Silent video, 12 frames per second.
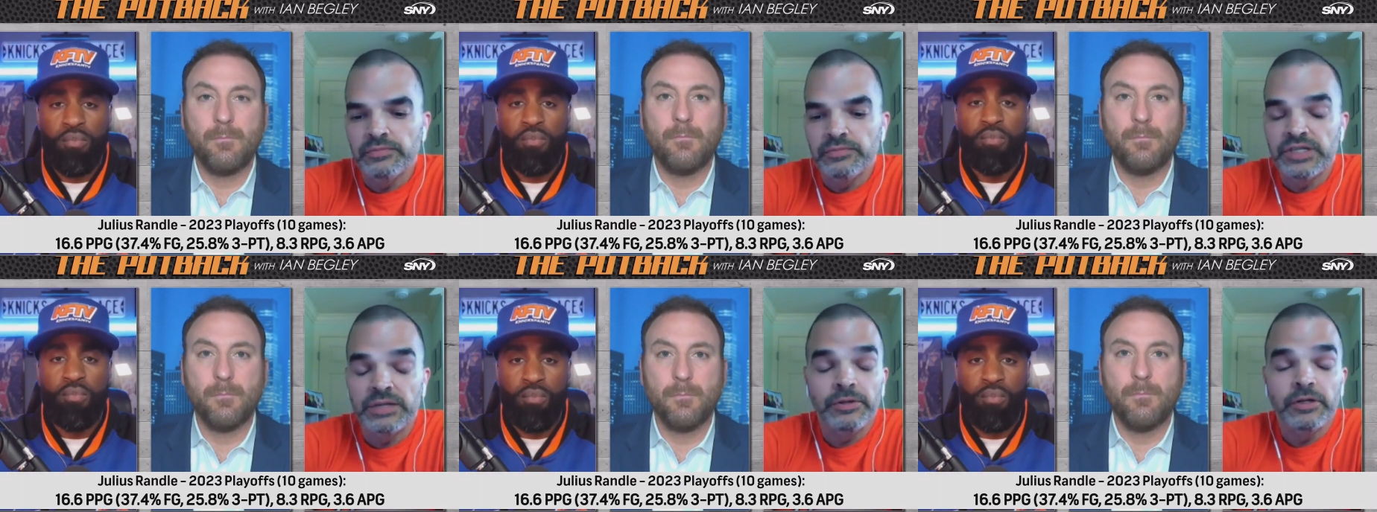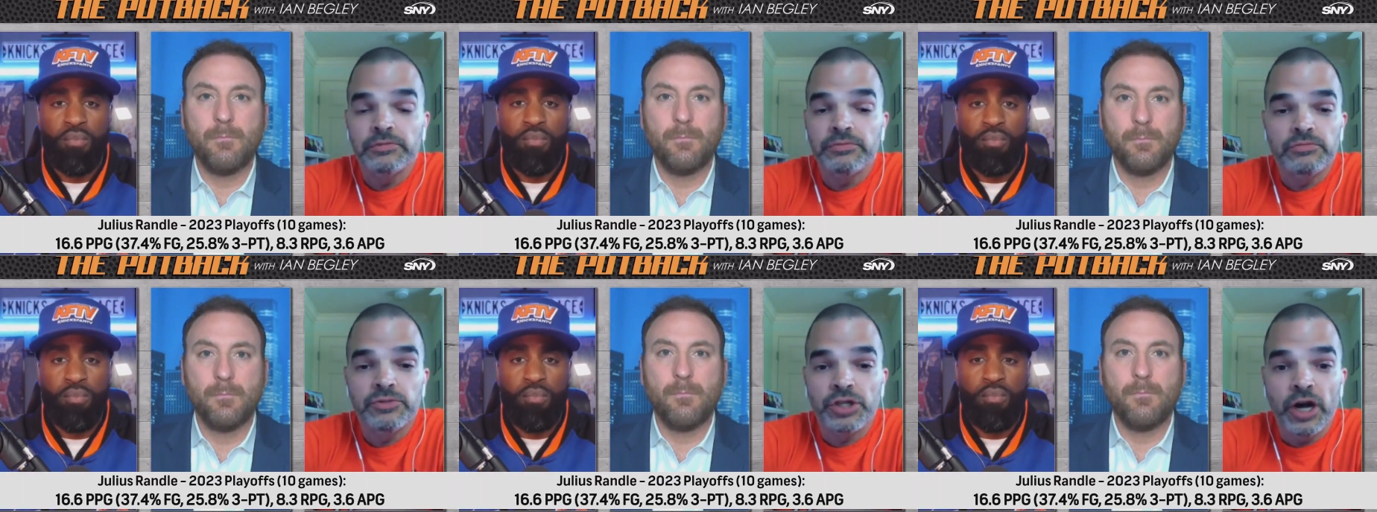Speaker 1: Thibodeau
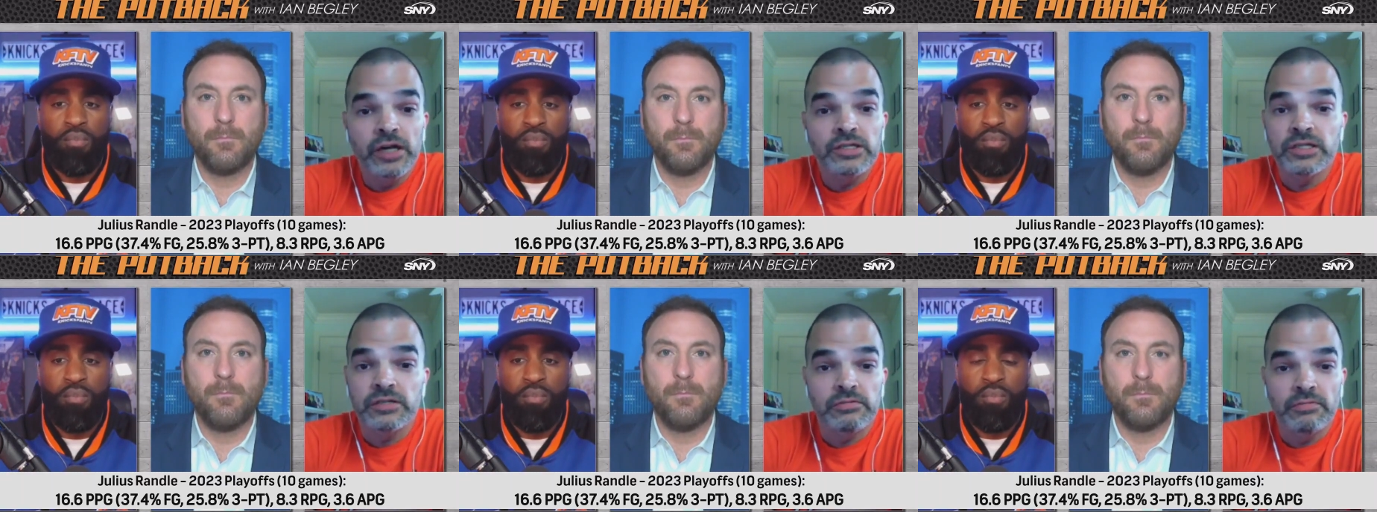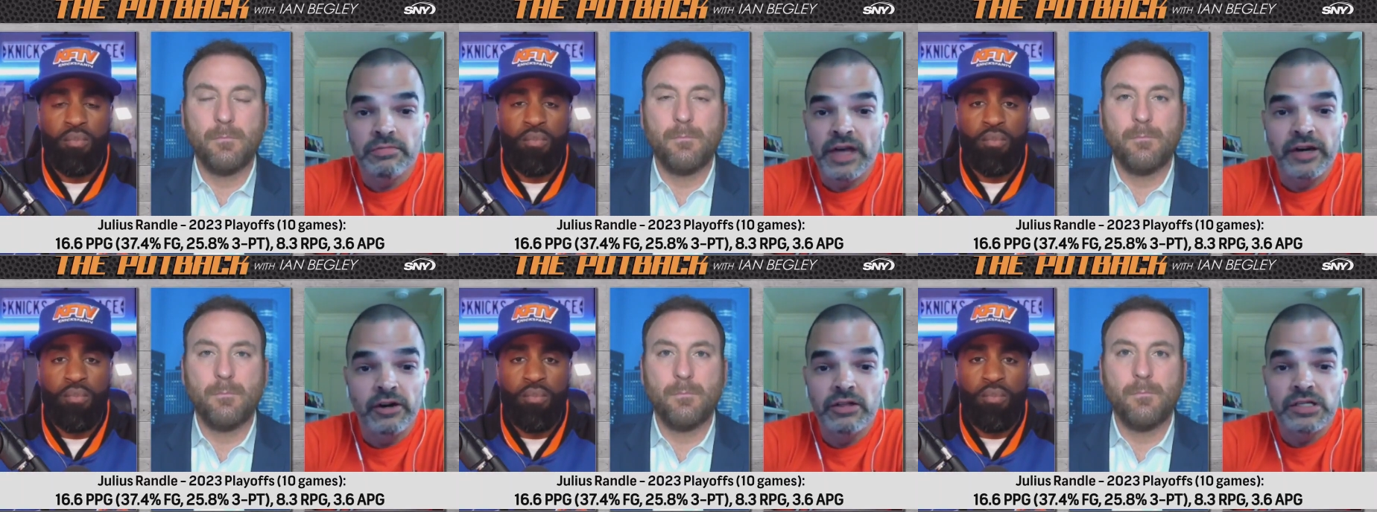talks
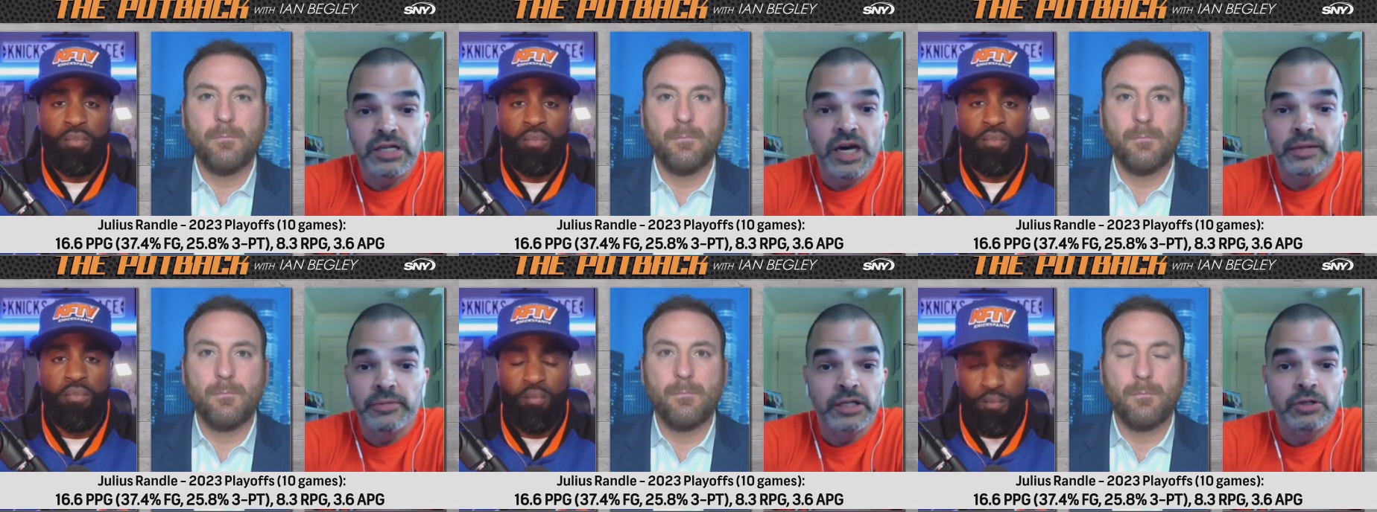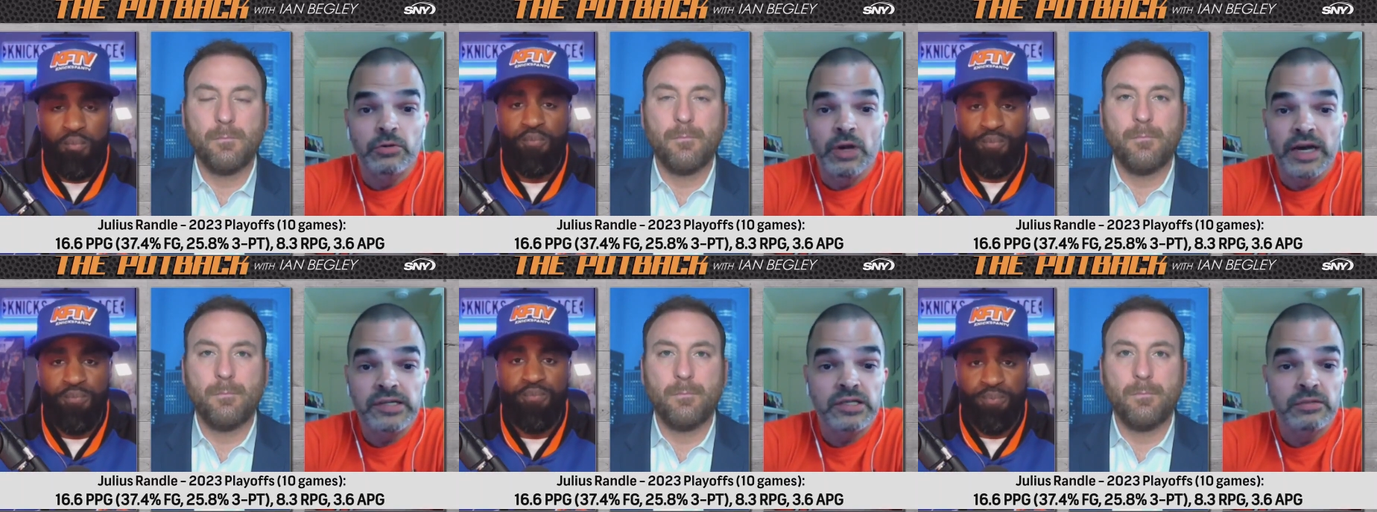that all the time. Like you
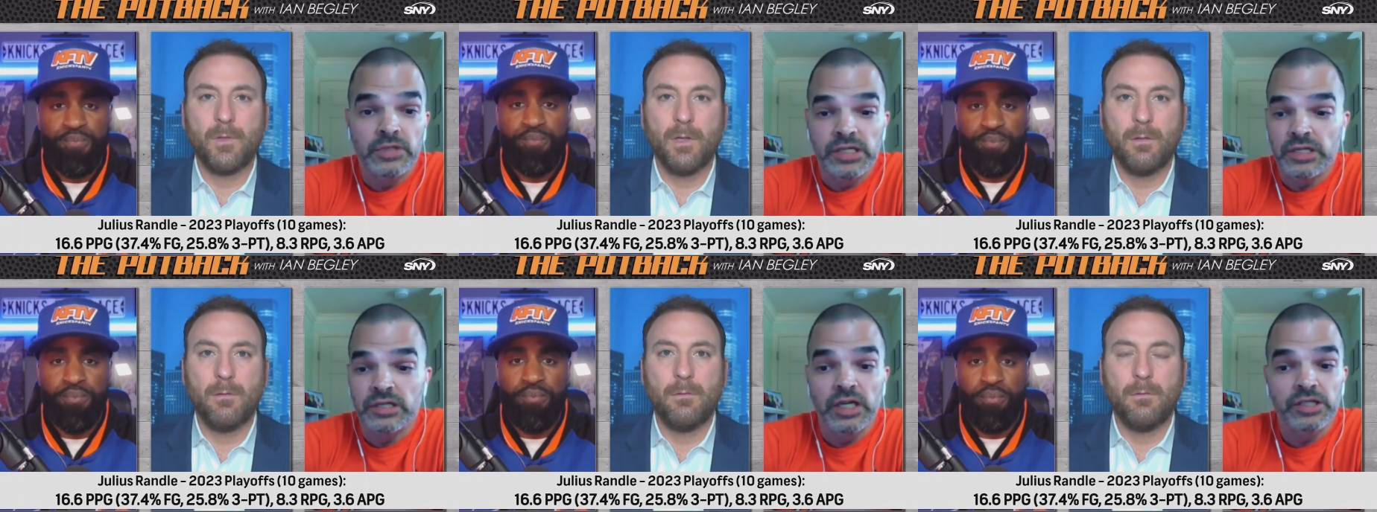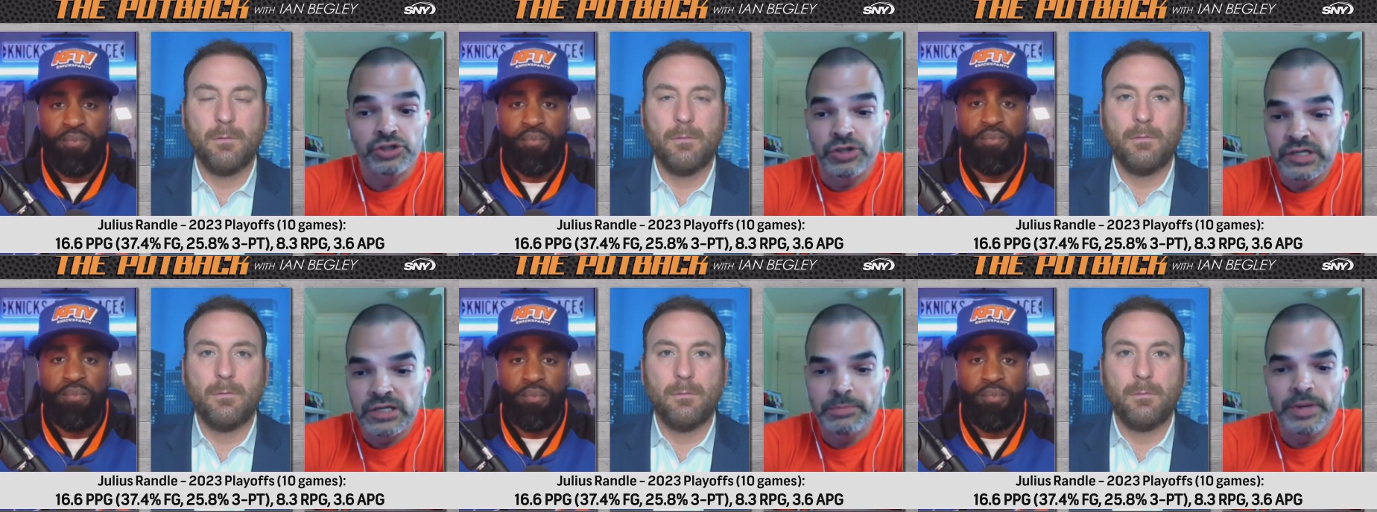ask him, he said, "Yeah,
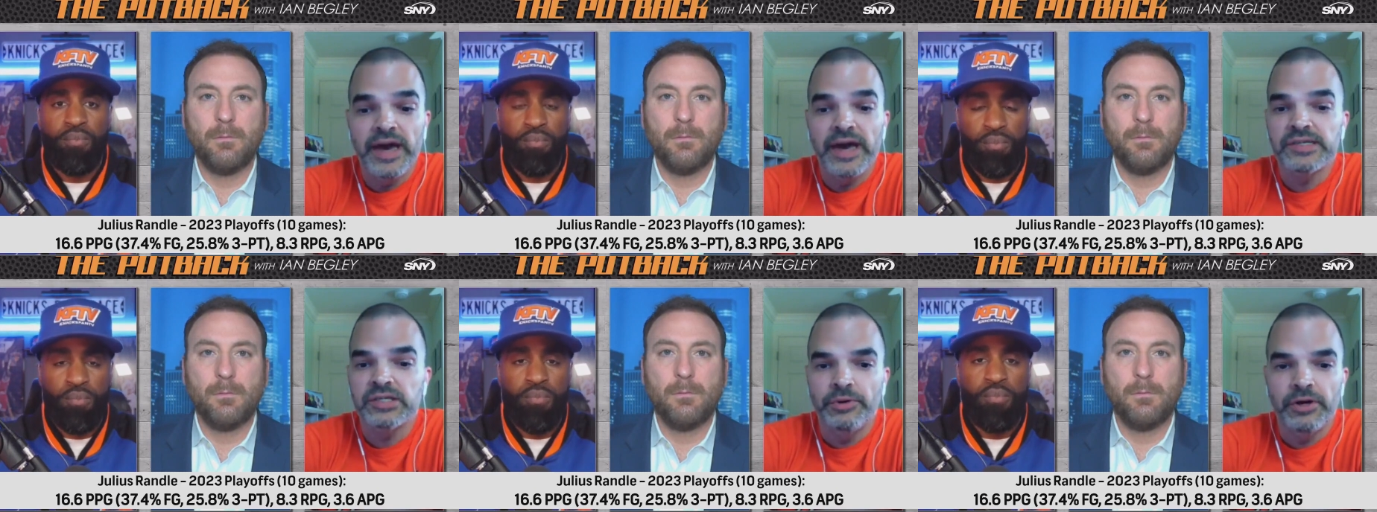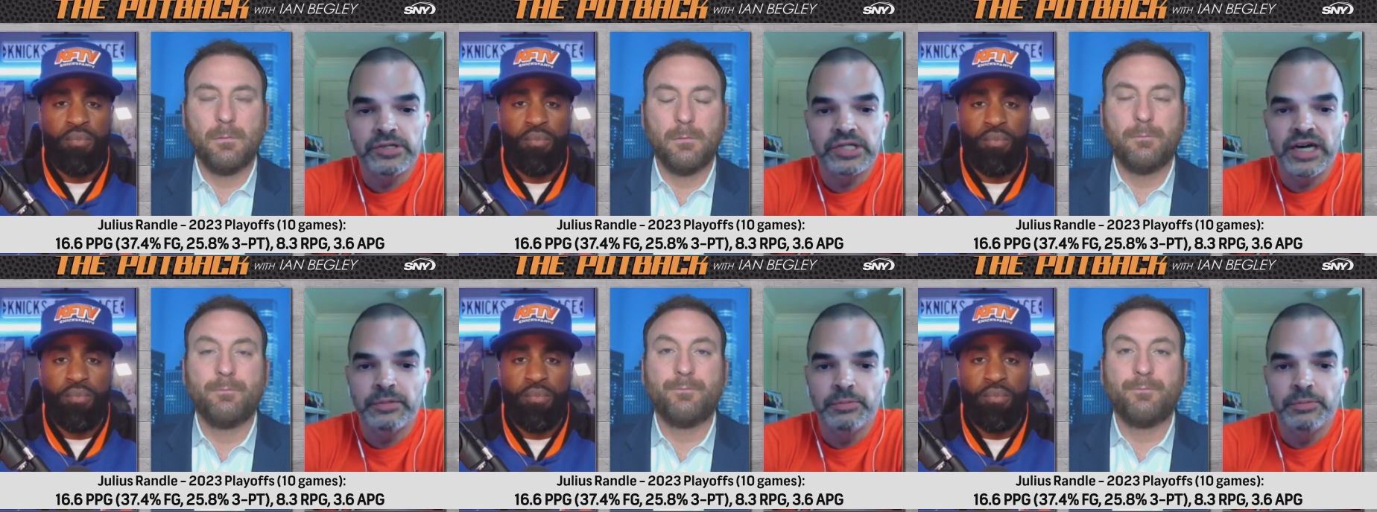trust the pass. The ball's got to